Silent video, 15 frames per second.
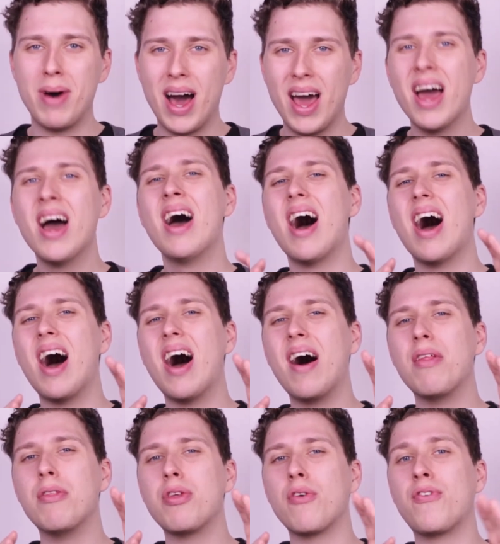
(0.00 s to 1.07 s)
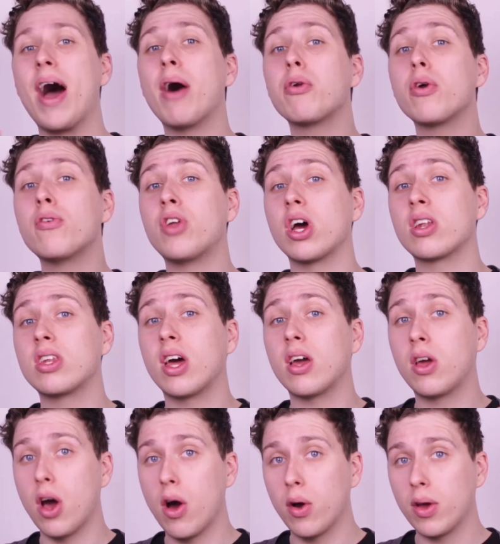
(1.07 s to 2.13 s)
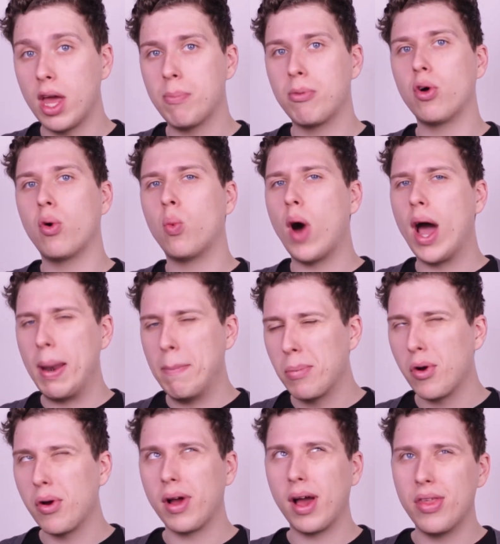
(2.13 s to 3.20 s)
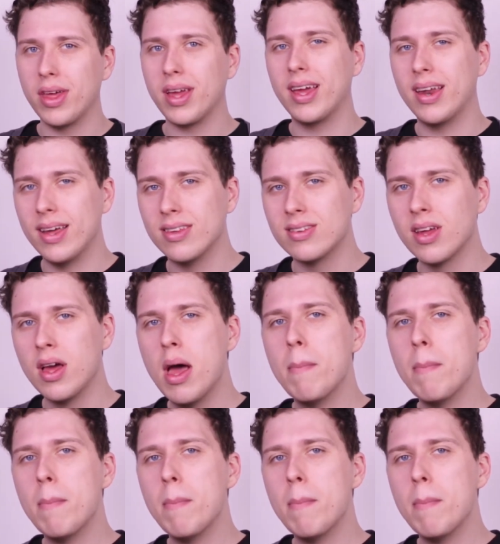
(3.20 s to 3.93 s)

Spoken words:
by the founder of DuckDuckGo, Gabriel Weinberg, I think it is,